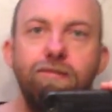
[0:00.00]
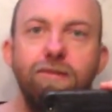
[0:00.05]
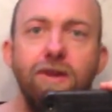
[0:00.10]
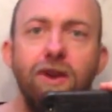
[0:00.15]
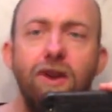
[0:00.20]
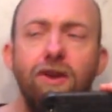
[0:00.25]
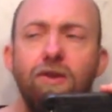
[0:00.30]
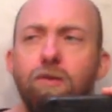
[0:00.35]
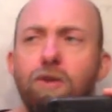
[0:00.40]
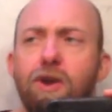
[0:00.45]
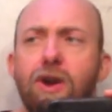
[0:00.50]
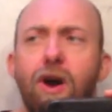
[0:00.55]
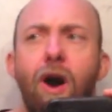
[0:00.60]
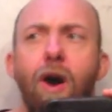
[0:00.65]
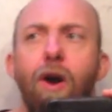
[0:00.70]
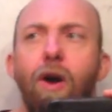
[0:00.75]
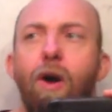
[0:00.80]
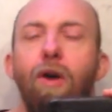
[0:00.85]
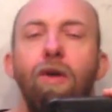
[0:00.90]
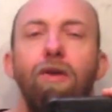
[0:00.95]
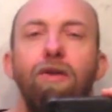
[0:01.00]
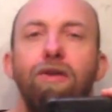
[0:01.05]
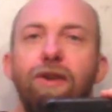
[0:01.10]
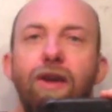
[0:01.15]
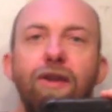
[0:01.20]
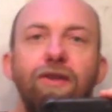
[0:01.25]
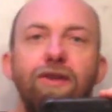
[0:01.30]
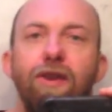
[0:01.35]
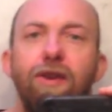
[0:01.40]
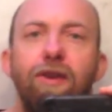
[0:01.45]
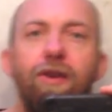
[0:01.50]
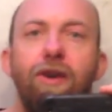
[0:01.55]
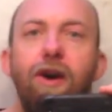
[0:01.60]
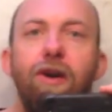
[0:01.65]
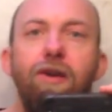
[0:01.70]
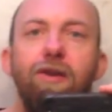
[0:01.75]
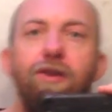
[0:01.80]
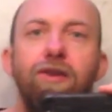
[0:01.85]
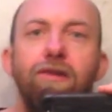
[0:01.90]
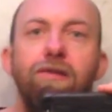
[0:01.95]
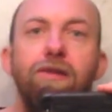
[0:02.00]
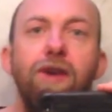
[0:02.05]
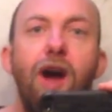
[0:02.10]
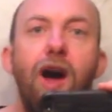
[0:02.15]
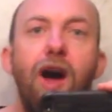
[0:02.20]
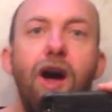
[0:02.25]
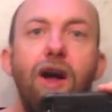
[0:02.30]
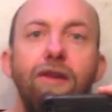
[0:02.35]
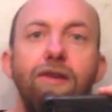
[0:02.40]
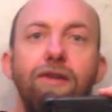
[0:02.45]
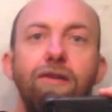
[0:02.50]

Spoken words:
as we are all sons and daughters of God,